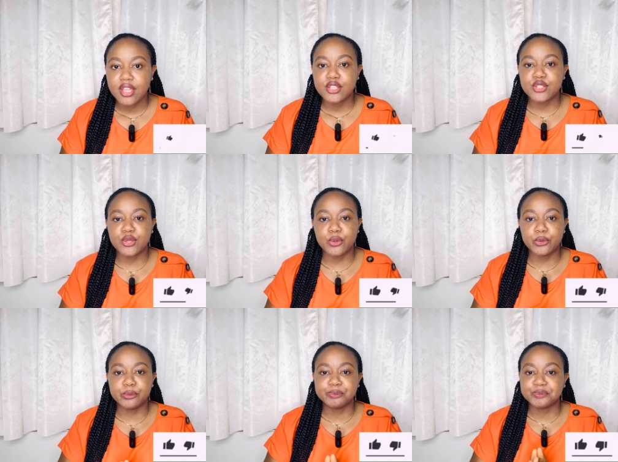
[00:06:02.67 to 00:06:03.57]

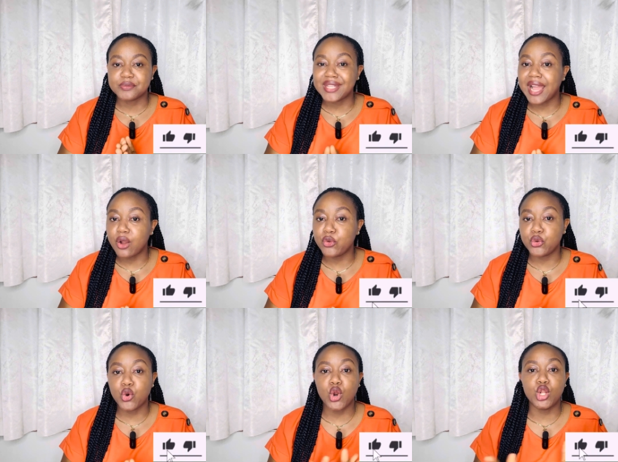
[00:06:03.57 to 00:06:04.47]
So now
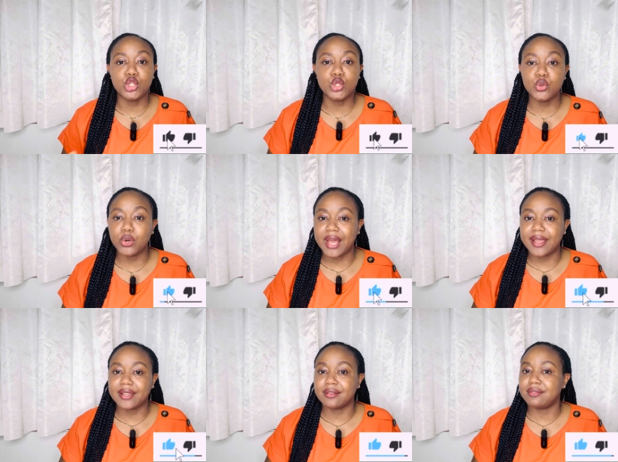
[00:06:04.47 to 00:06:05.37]
you all know
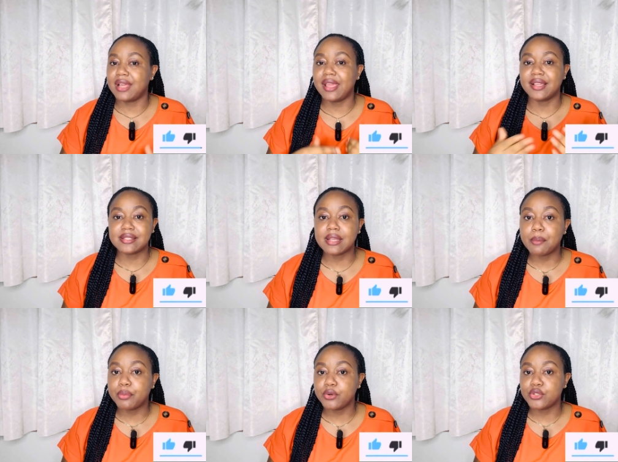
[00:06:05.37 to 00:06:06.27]
like
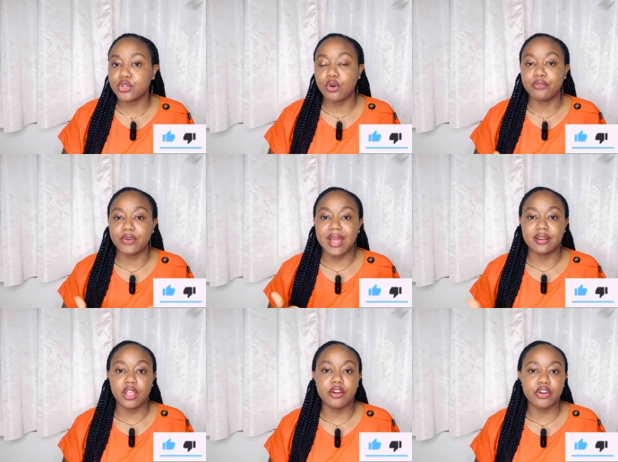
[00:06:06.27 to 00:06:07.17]
examples of
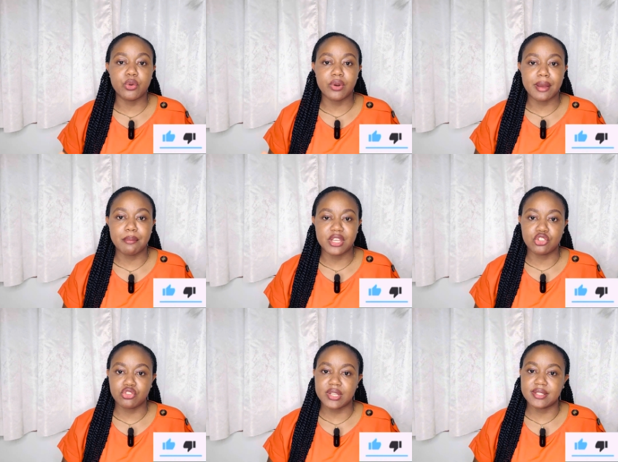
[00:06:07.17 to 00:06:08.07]
an irregular
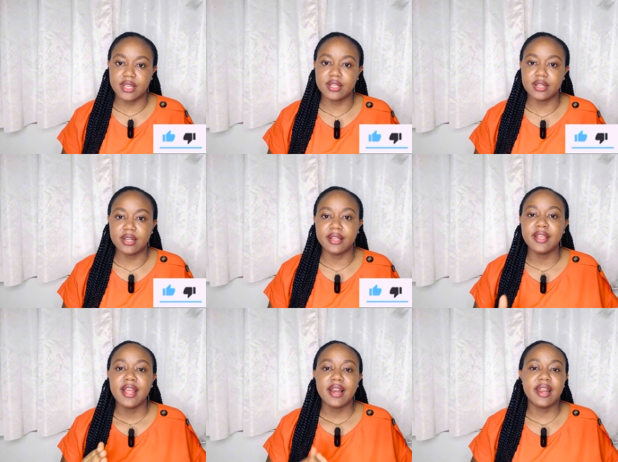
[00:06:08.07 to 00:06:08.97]
menstrual cycle
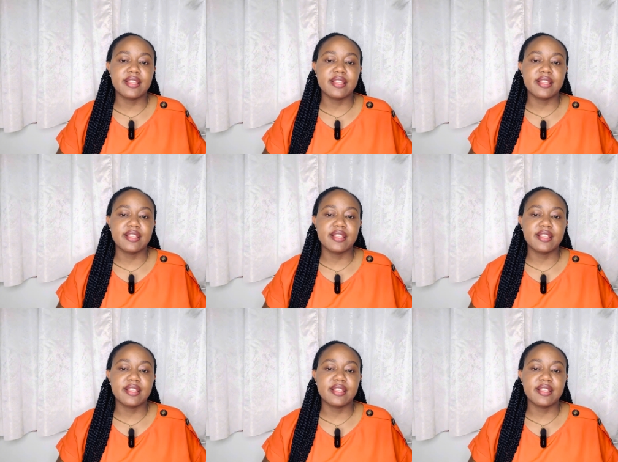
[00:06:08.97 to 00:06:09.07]
length.